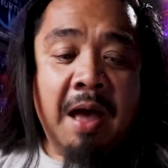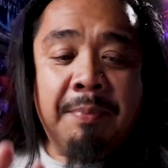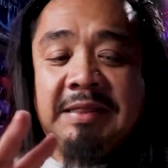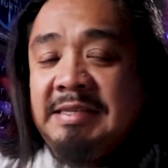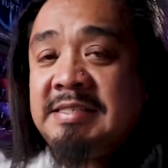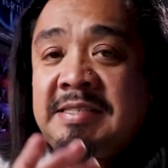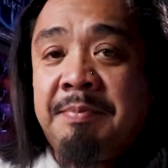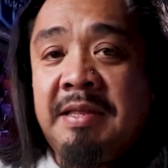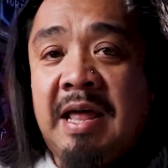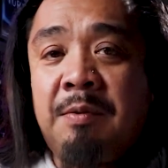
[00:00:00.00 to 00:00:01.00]
But this is
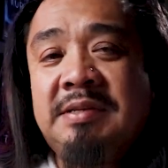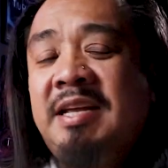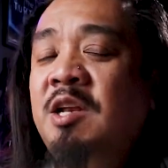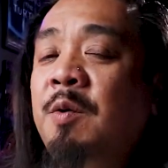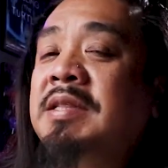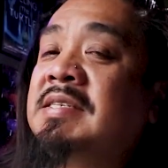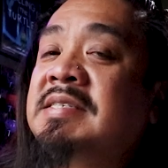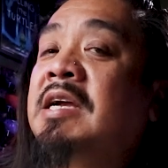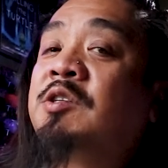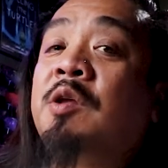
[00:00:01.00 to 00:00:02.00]
something that I was like, you know what, this
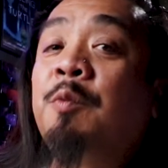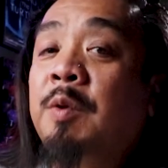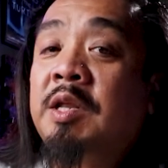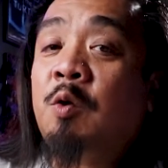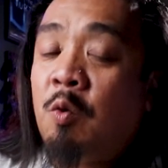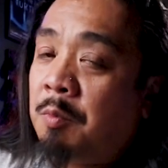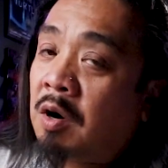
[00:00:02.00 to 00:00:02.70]
is actually really cool.